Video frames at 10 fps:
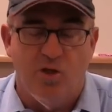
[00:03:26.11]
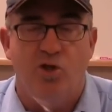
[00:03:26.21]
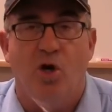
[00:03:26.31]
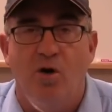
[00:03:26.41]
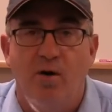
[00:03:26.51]

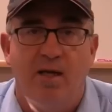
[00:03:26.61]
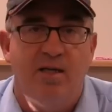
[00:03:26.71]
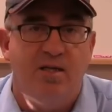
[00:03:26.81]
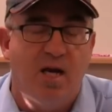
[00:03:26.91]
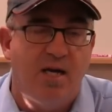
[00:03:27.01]
dirt
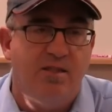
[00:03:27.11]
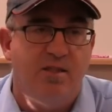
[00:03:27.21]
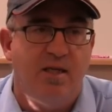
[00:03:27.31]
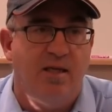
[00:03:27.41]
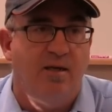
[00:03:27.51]
and
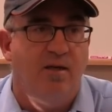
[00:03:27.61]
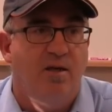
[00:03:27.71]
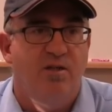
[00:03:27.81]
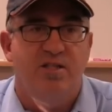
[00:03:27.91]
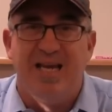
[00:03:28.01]
dust and
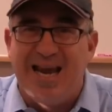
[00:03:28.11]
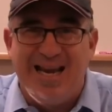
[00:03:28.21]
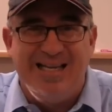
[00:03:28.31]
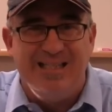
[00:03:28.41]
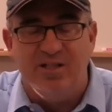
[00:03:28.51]

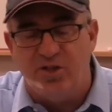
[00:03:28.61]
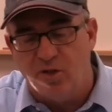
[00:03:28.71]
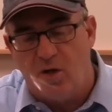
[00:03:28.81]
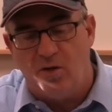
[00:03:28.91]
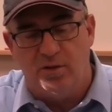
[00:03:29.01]
sand and
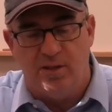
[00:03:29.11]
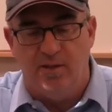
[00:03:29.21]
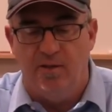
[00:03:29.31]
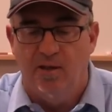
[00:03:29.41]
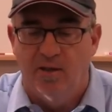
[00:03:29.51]
salt
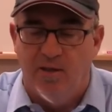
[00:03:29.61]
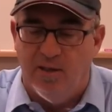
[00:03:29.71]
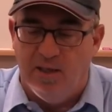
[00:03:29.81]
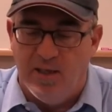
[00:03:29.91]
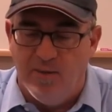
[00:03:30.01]
and
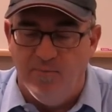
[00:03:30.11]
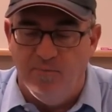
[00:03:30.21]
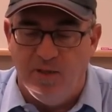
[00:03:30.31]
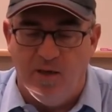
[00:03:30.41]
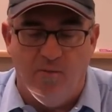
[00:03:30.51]

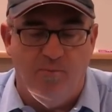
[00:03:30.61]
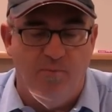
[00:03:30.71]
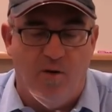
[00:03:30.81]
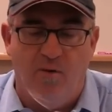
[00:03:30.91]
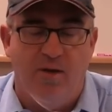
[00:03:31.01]
you know,
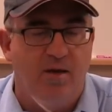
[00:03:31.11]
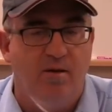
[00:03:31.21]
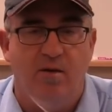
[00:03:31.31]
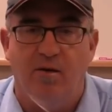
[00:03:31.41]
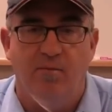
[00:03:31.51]
all the
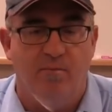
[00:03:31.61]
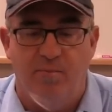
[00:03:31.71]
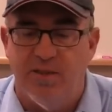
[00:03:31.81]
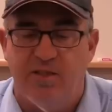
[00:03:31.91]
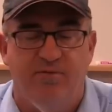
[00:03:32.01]

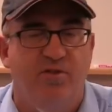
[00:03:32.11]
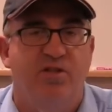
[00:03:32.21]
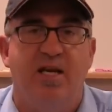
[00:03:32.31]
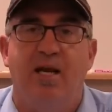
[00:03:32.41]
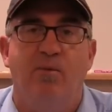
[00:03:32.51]
bits of
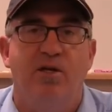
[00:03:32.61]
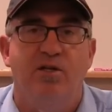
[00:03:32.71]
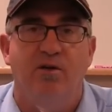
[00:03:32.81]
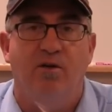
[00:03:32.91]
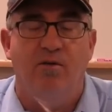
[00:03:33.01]
sandwich
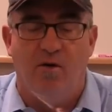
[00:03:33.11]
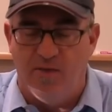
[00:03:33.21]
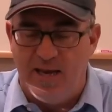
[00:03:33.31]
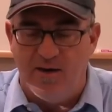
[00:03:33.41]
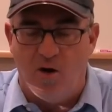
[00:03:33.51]
and all
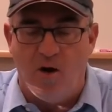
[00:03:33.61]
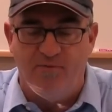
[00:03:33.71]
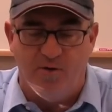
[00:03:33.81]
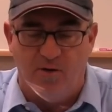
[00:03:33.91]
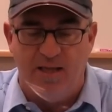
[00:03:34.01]
that
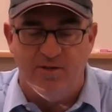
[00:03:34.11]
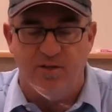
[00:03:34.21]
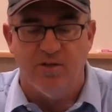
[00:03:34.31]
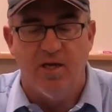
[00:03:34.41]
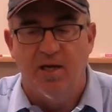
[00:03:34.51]
off your
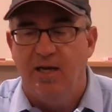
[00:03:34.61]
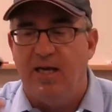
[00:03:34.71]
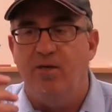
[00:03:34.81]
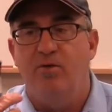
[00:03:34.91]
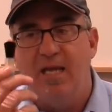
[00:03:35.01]
lenses.
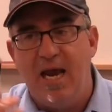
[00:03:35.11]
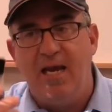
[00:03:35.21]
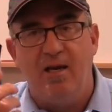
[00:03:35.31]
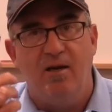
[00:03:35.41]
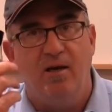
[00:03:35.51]
And you
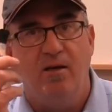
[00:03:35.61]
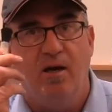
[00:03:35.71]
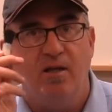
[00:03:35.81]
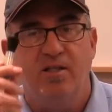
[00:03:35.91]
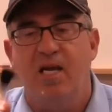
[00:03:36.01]
take
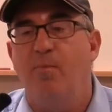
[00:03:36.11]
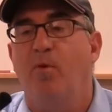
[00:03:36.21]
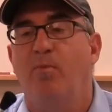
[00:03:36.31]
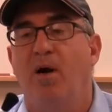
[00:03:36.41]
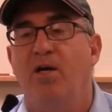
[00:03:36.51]
a
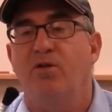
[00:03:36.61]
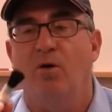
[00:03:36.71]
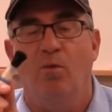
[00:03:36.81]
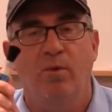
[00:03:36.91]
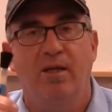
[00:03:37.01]
sable brush,
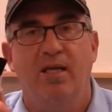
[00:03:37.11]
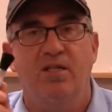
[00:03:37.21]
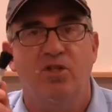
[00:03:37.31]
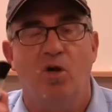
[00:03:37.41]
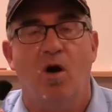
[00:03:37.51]
or a really
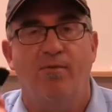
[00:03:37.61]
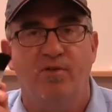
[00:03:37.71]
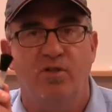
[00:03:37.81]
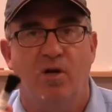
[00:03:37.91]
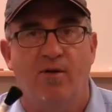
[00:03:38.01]

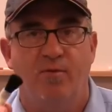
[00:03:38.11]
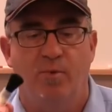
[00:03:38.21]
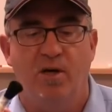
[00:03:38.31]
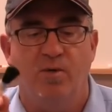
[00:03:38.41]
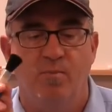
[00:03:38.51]
soft
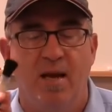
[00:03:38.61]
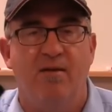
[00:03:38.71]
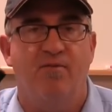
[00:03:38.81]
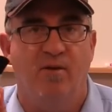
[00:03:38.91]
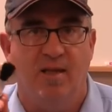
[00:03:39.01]
brush
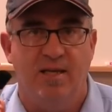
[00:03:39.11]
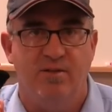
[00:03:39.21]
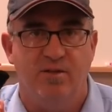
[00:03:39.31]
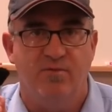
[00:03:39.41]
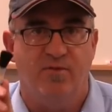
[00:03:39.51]
meant for
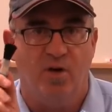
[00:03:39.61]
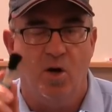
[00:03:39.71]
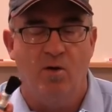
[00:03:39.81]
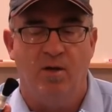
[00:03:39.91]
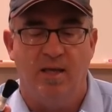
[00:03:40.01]
lenses, for
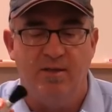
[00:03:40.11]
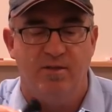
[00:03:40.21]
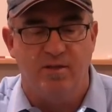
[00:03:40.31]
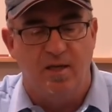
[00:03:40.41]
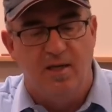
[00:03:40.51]
coated
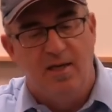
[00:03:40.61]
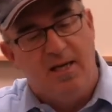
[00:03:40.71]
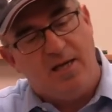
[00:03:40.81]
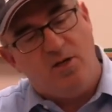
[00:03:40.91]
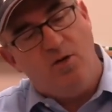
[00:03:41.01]
lenses,
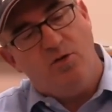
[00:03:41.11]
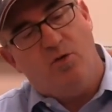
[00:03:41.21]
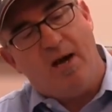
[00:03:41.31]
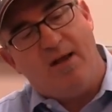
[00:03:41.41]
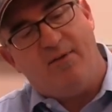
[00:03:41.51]
and you use
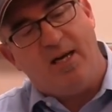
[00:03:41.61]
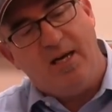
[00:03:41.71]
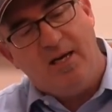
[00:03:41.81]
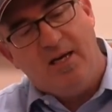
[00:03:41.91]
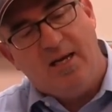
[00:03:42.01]
gravity